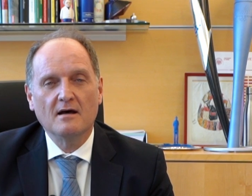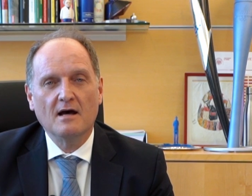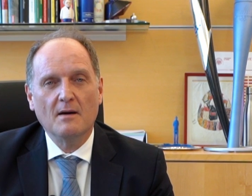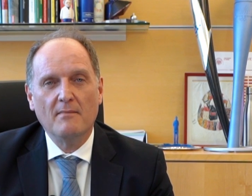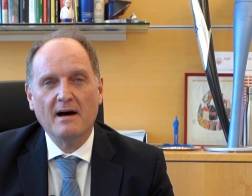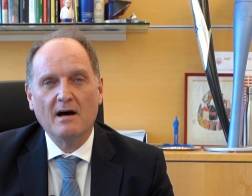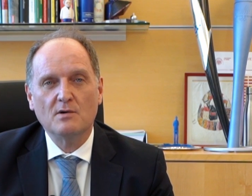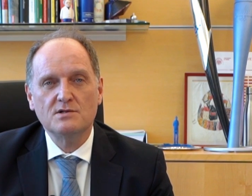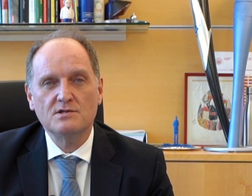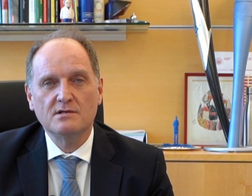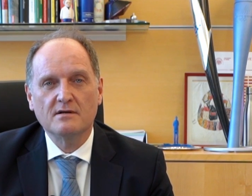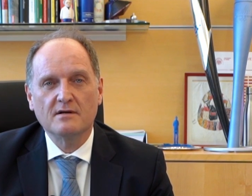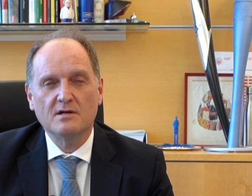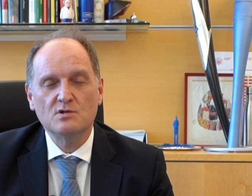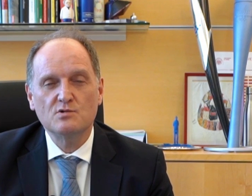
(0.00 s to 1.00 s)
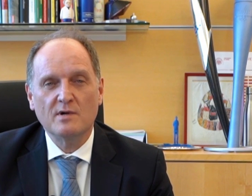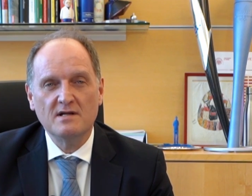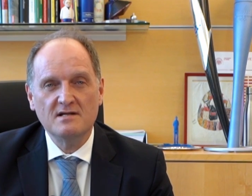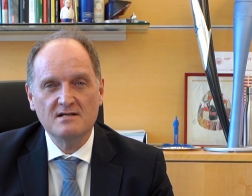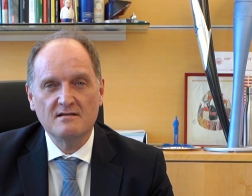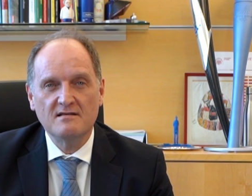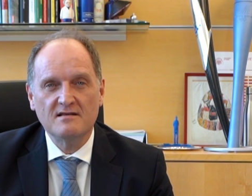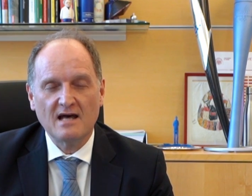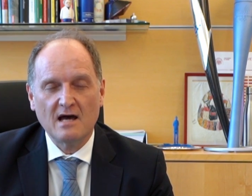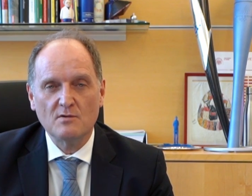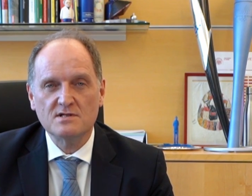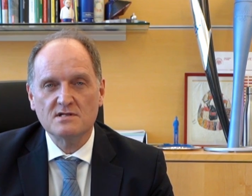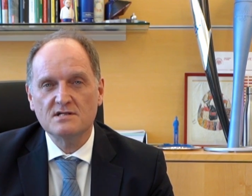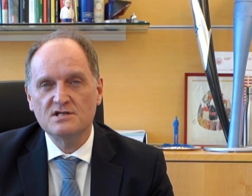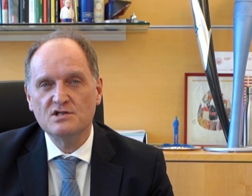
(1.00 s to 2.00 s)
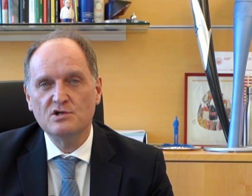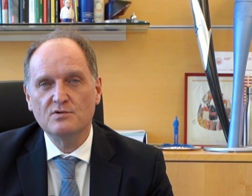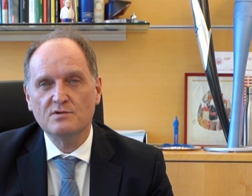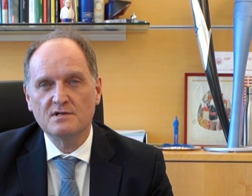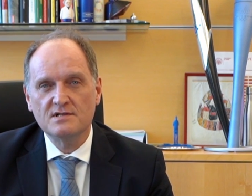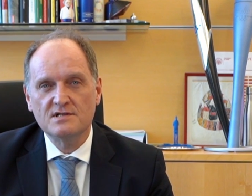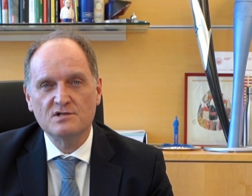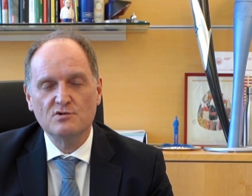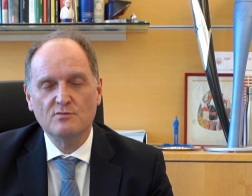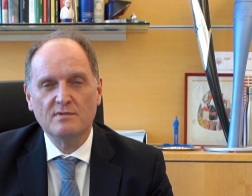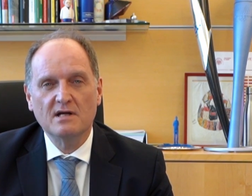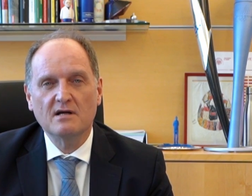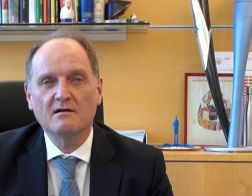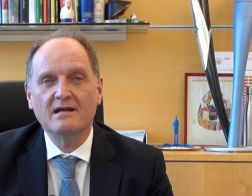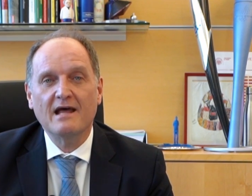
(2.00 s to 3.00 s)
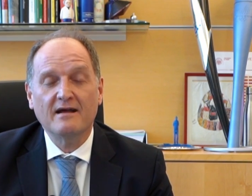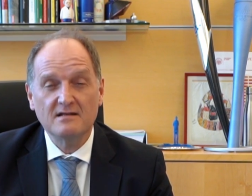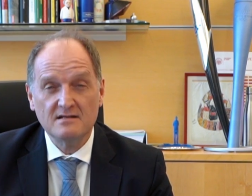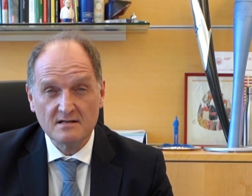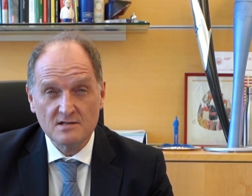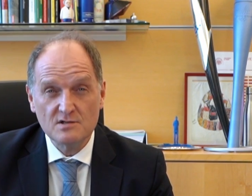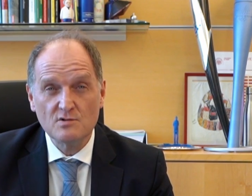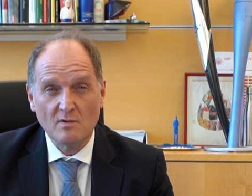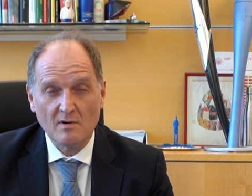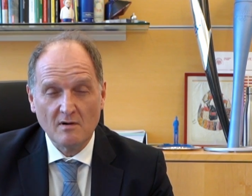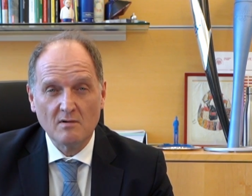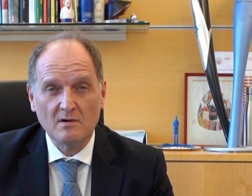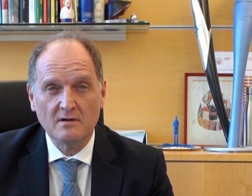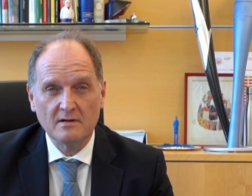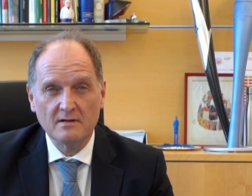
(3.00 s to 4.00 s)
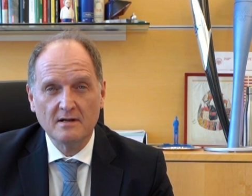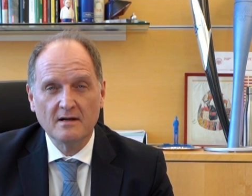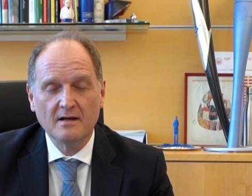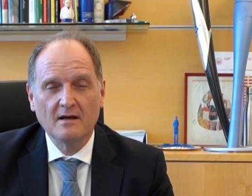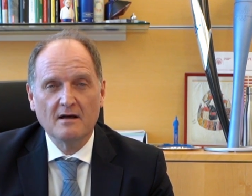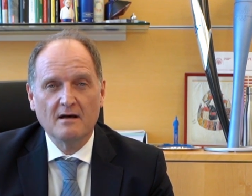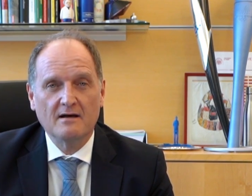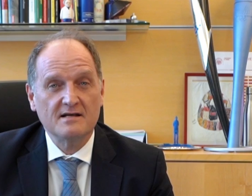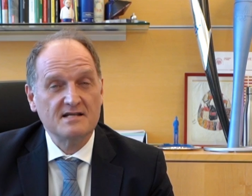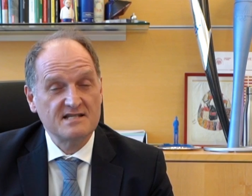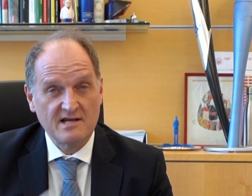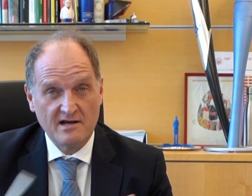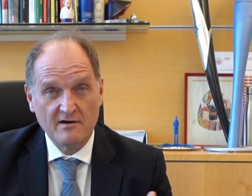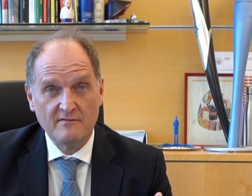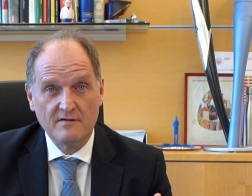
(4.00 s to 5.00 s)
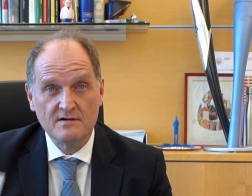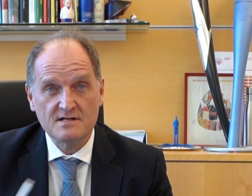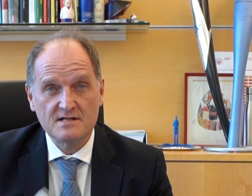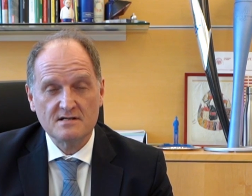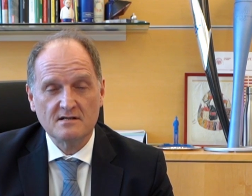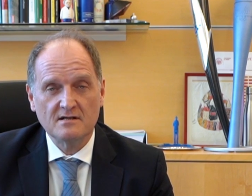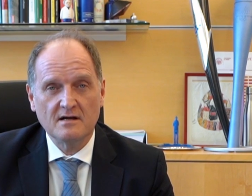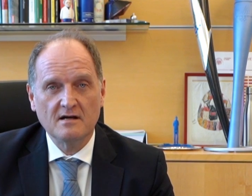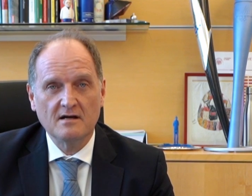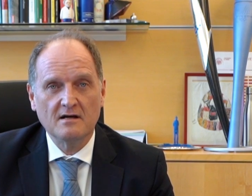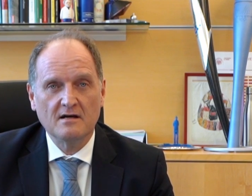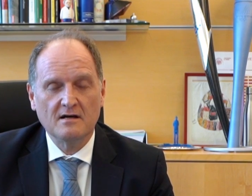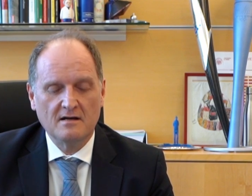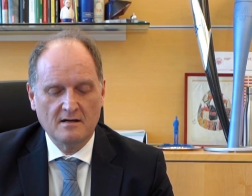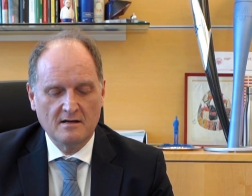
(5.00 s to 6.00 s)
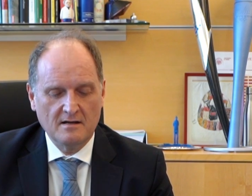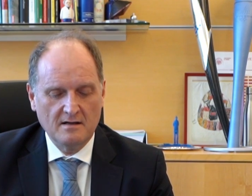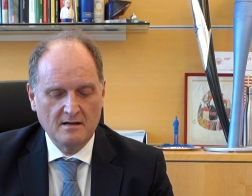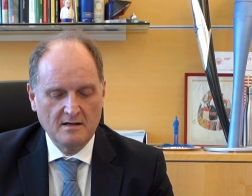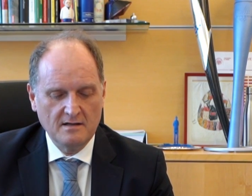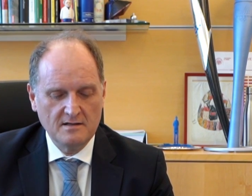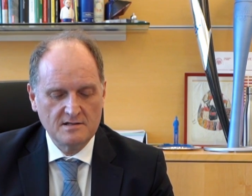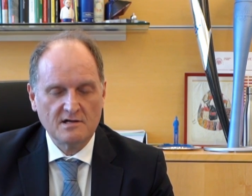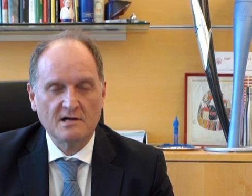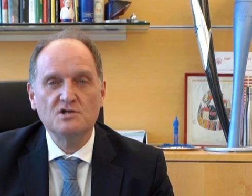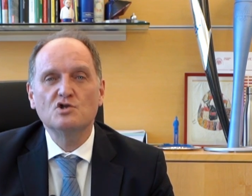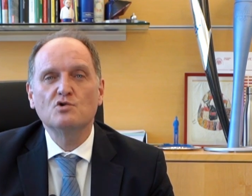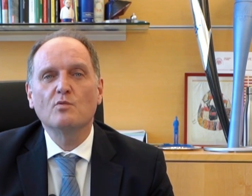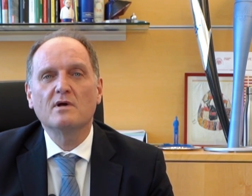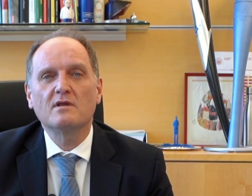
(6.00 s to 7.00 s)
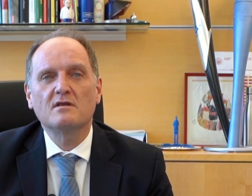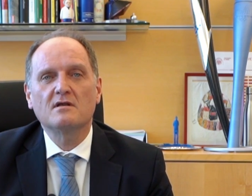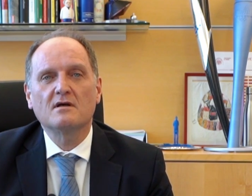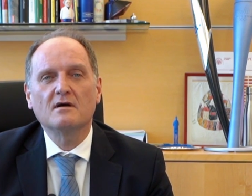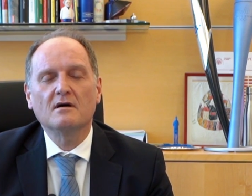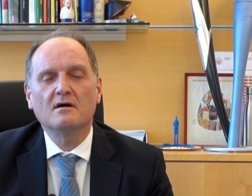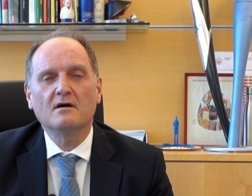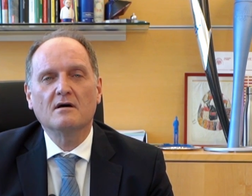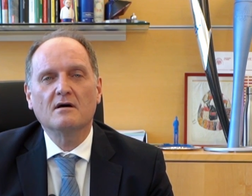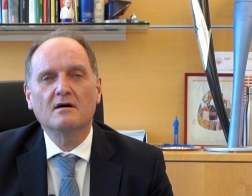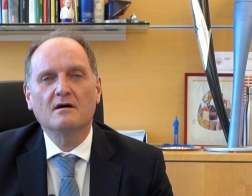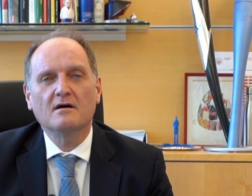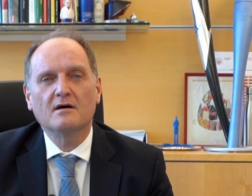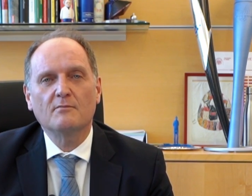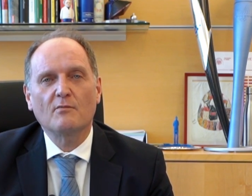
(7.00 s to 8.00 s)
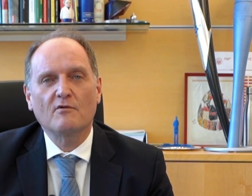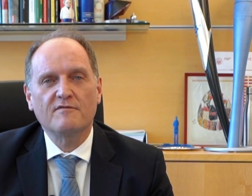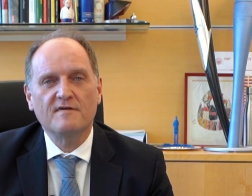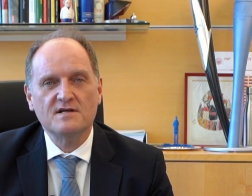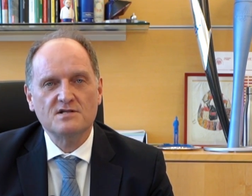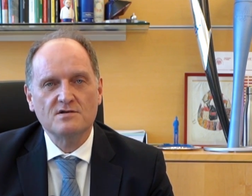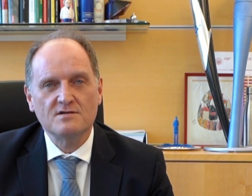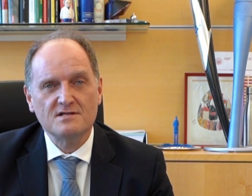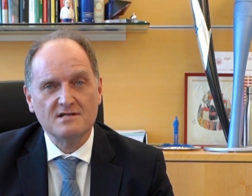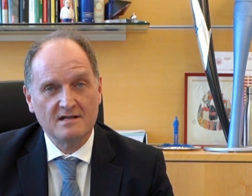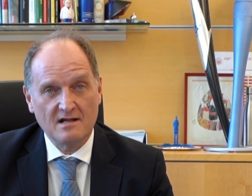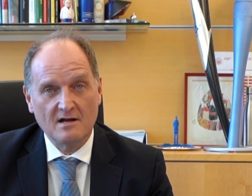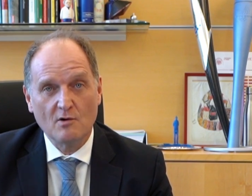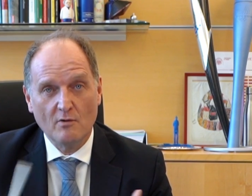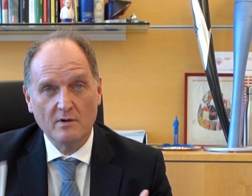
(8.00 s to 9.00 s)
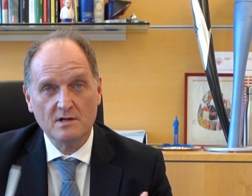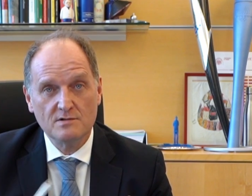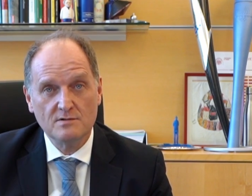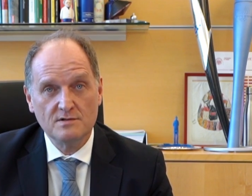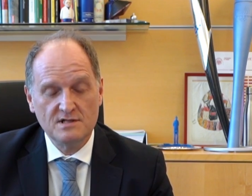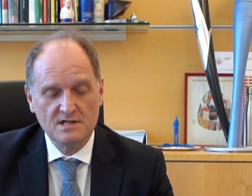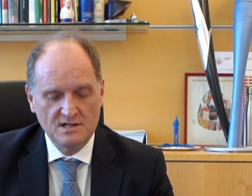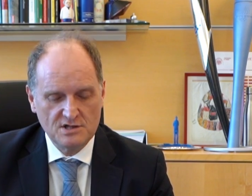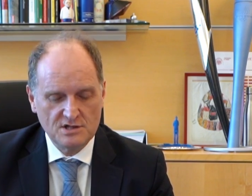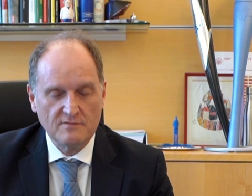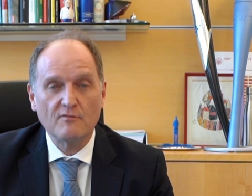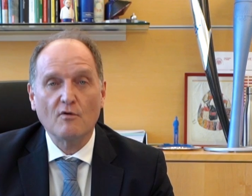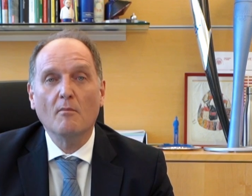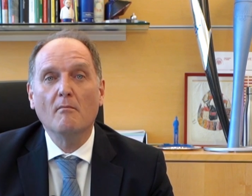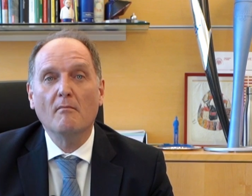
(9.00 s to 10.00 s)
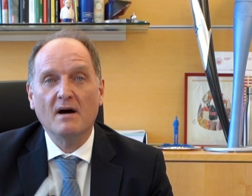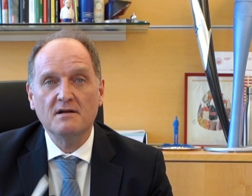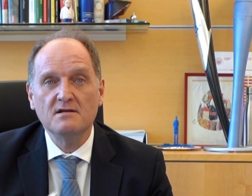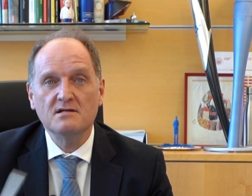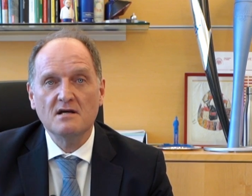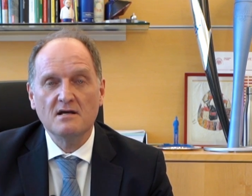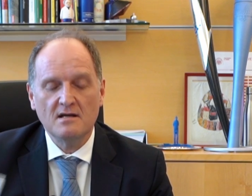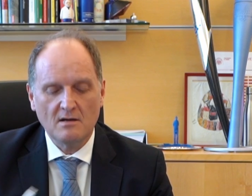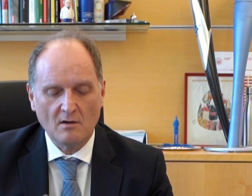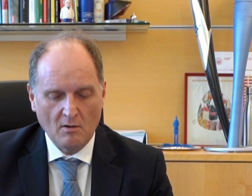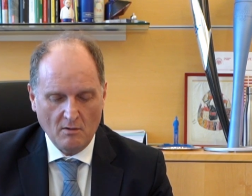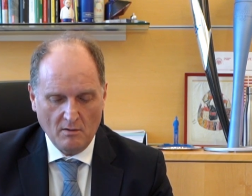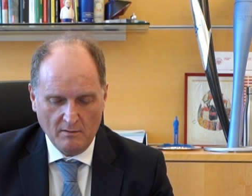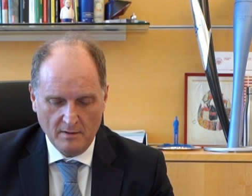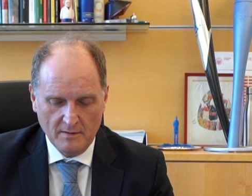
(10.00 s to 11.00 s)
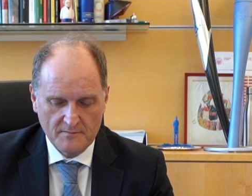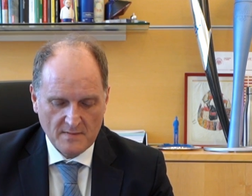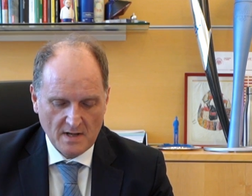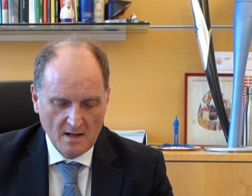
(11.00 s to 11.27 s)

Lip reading: about 20,000 students to be connected to our servers, in touch with professors that are going to teach from Monday on.